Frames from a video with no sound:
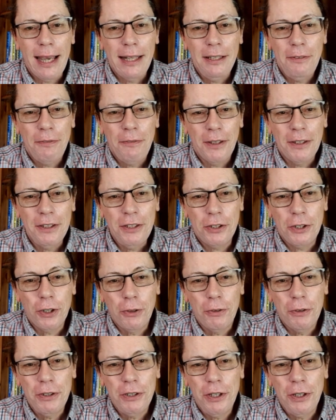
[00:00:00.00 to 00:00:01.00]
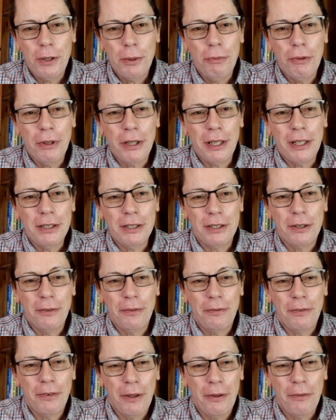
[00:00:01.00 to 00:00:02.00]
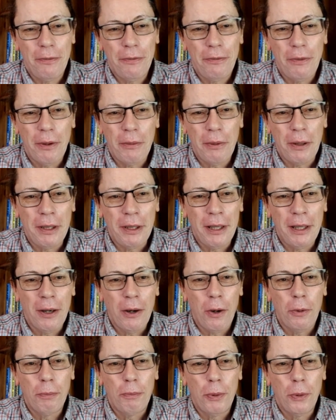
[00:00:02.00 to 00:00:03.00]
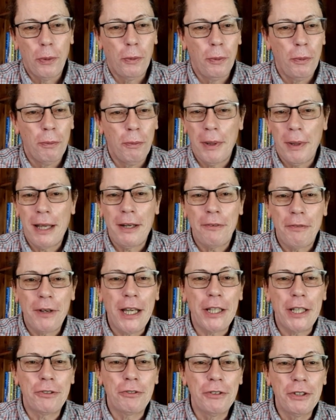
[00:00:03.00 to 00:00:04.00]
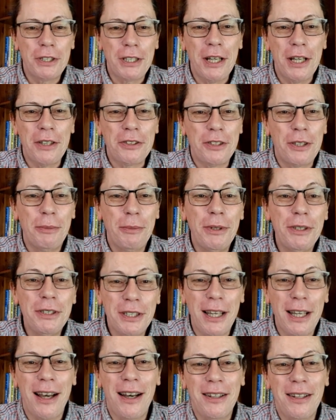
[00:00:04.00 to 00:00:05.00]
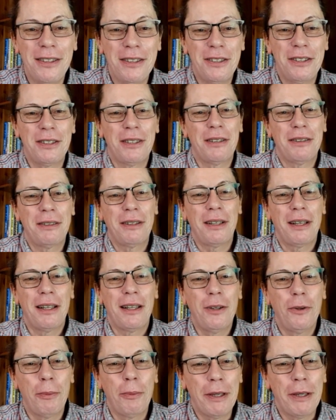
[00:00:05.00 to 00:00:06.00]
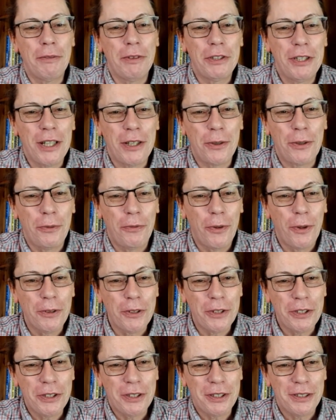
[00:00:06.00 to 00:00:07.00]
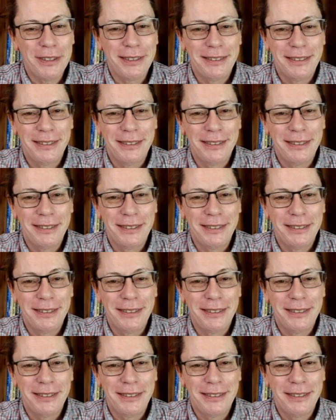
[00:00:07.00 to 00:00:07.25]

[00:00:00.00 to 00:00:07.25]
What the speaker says: Any funny stories you can bring us of oddball manufacturers, customers, cars? A little bit of a chuckle for us.